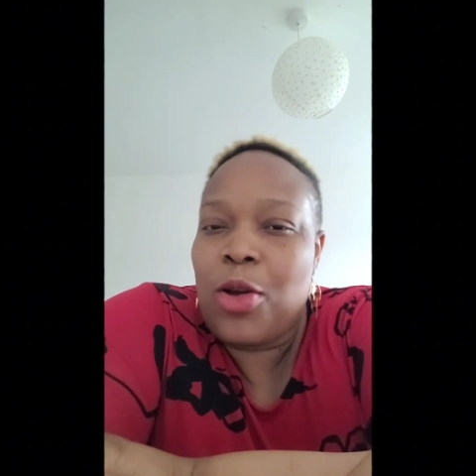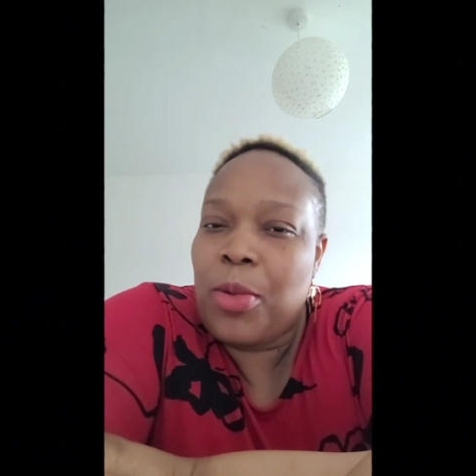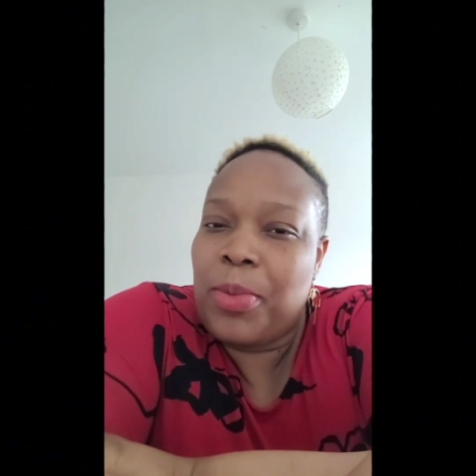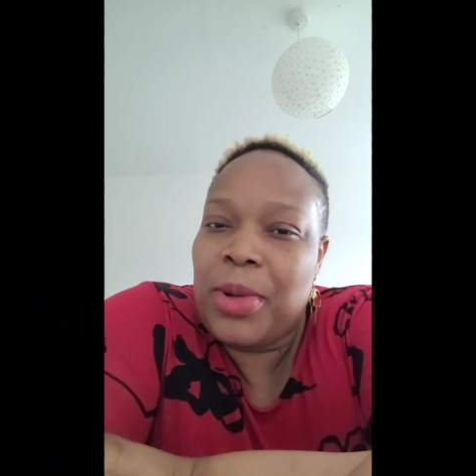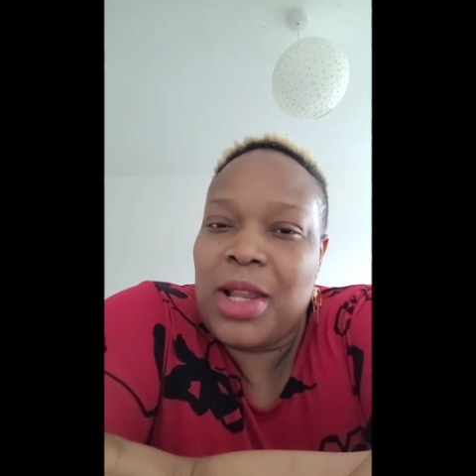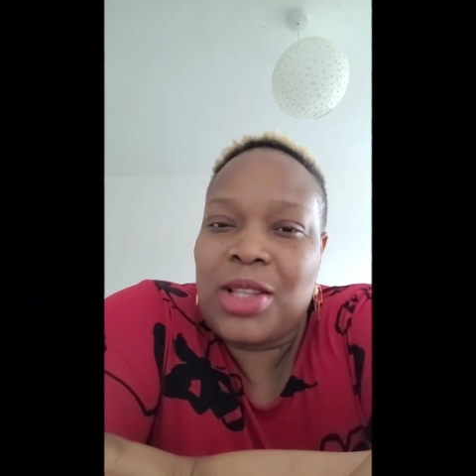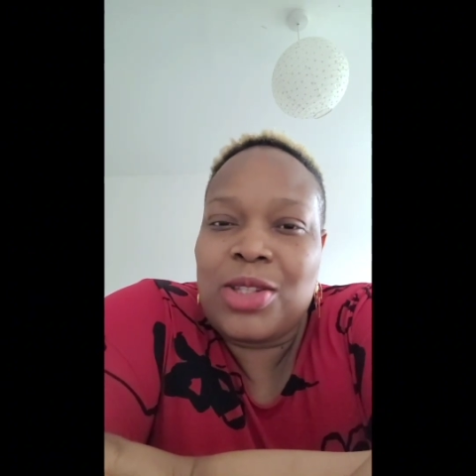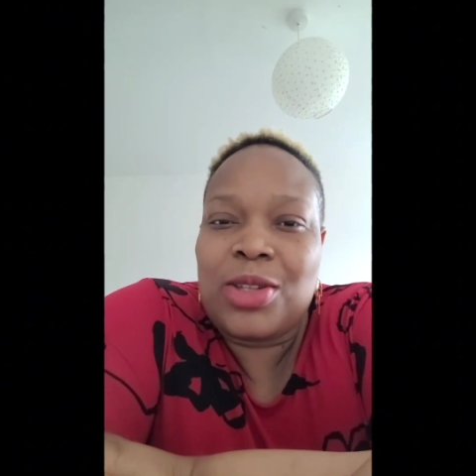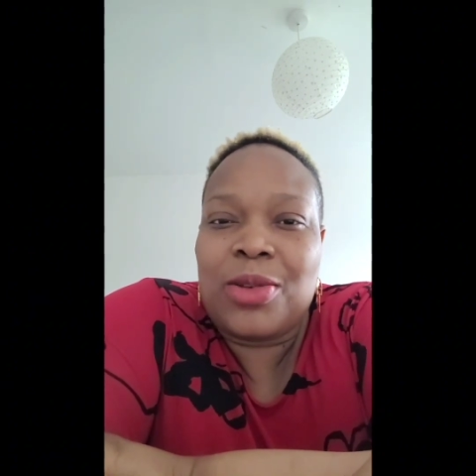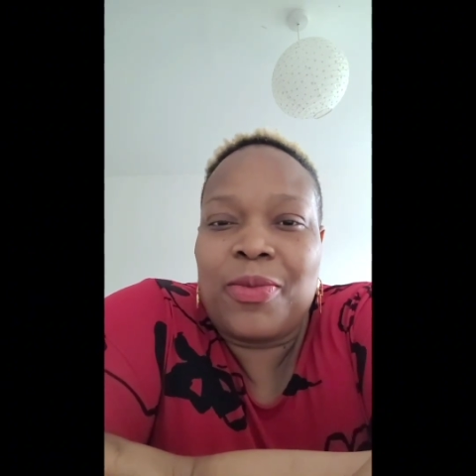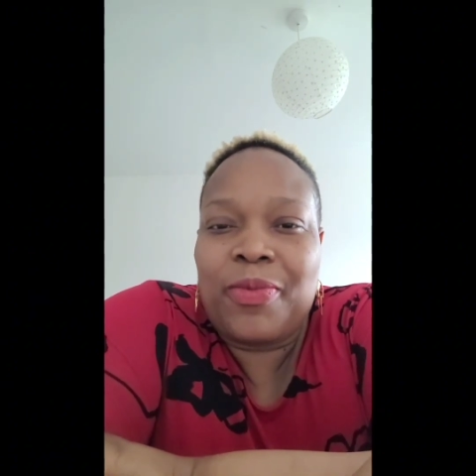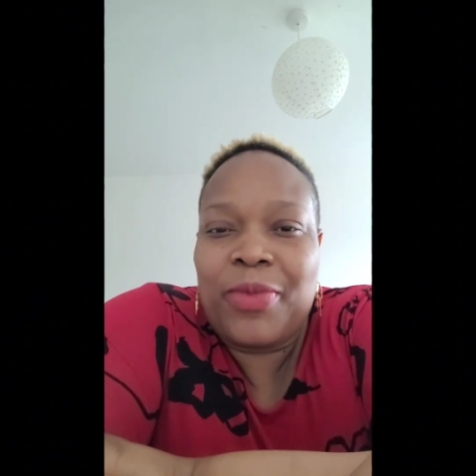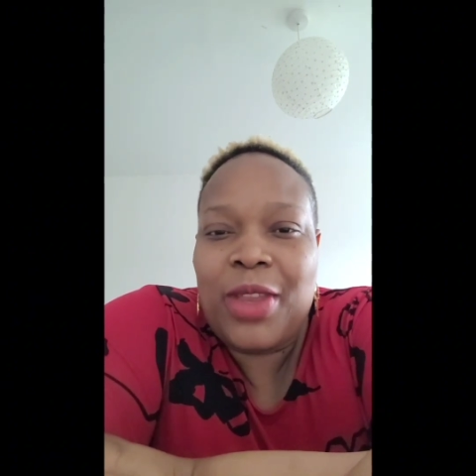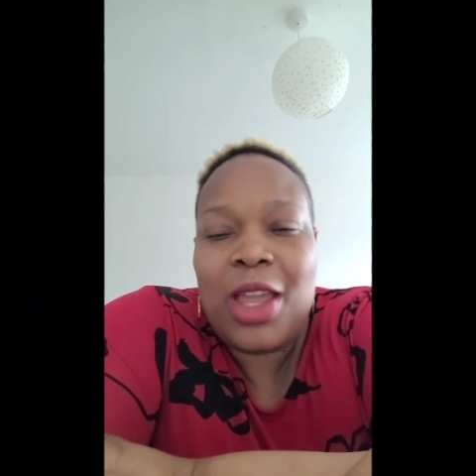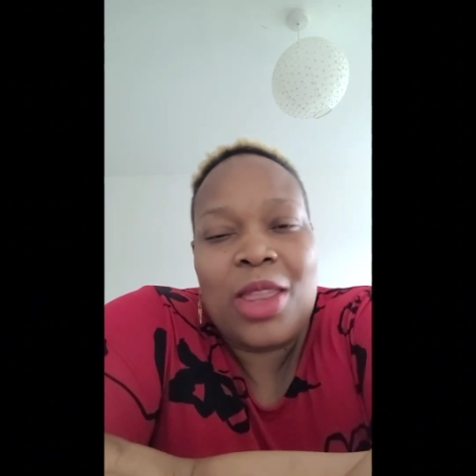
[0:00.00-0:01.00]
God bless
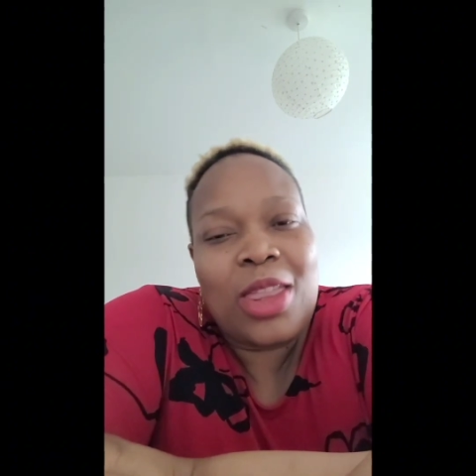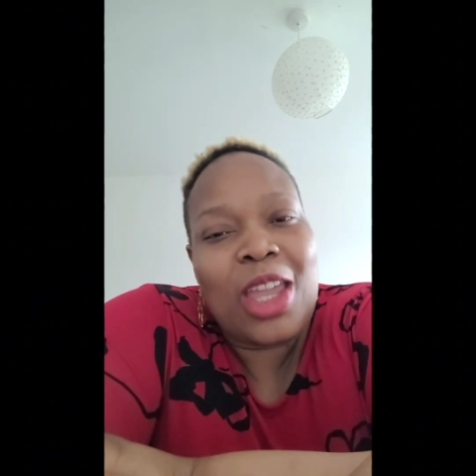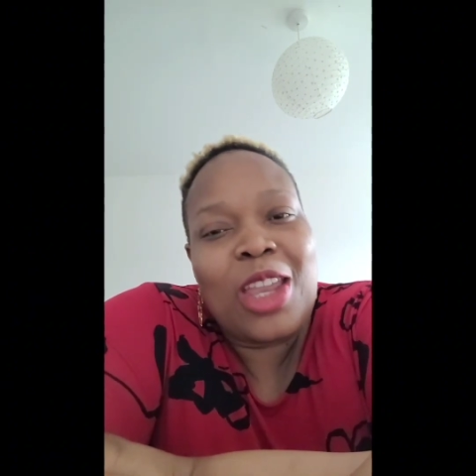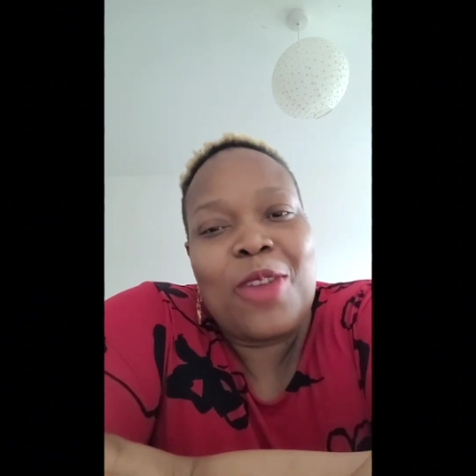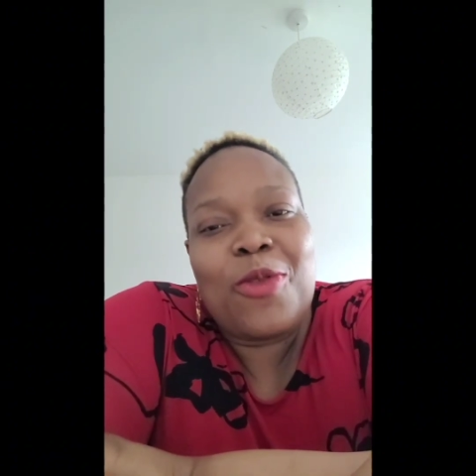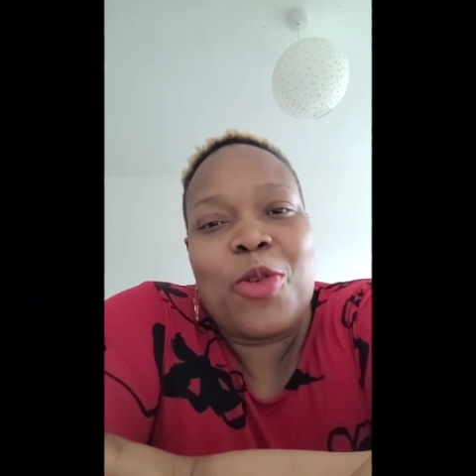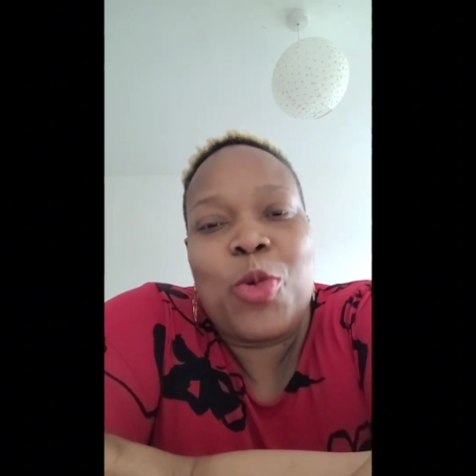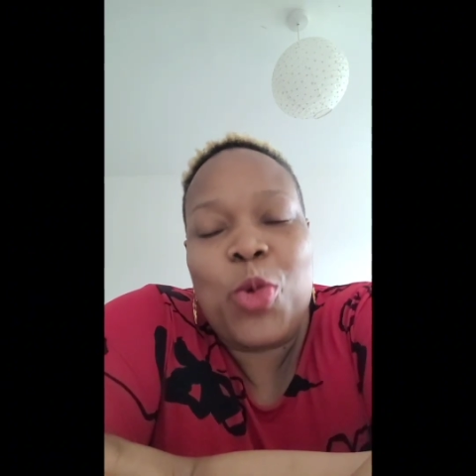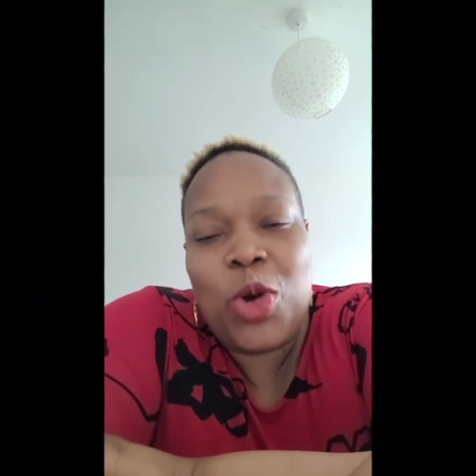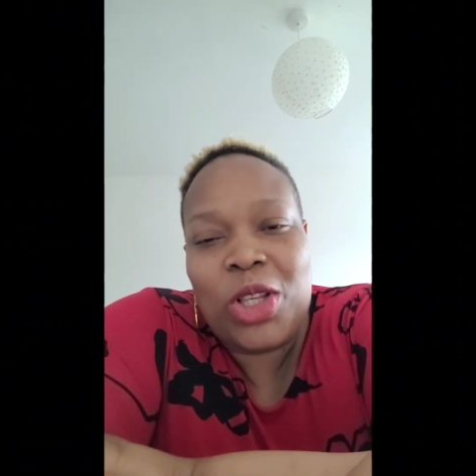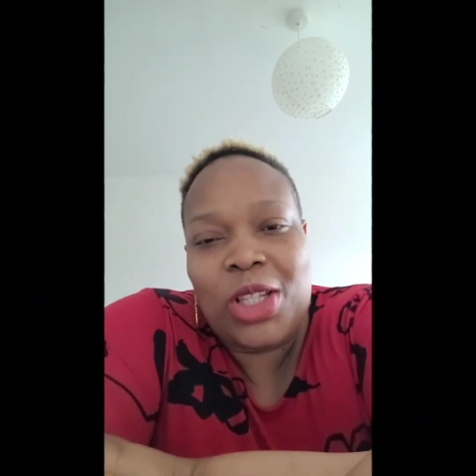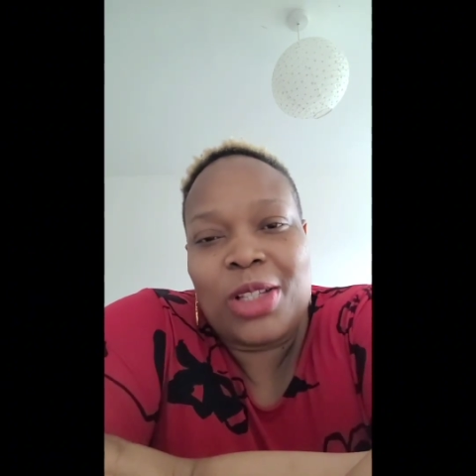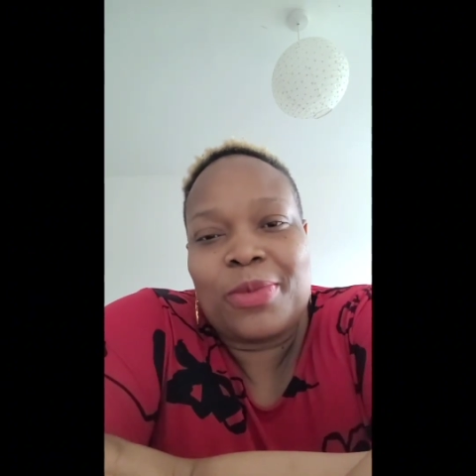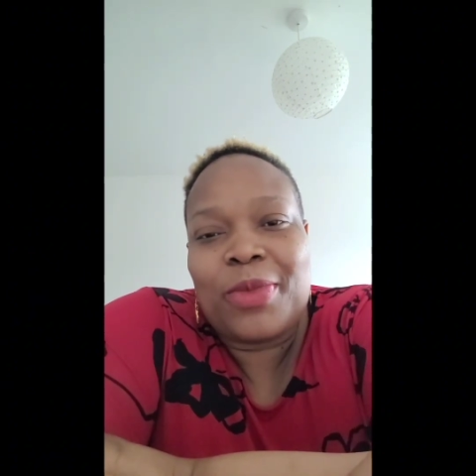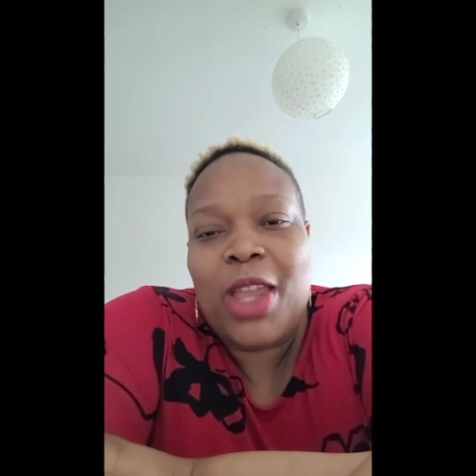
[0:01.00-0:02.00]
you. Thank you for
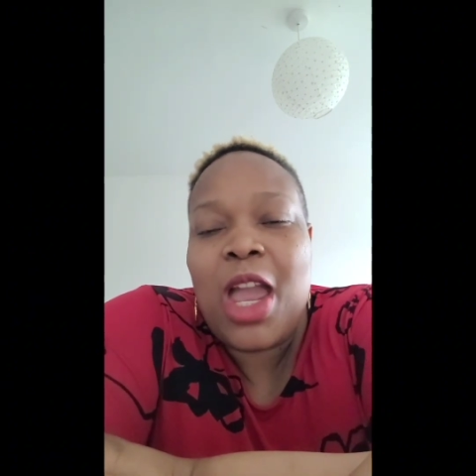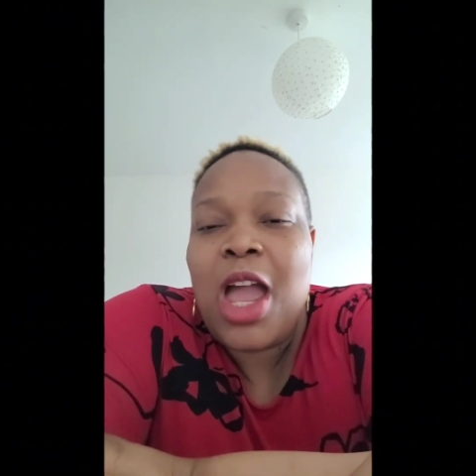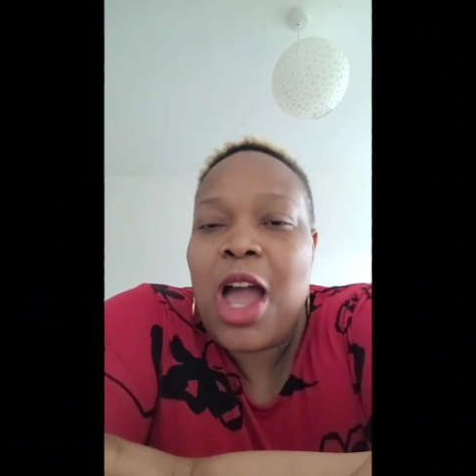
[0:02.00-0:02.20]
watching.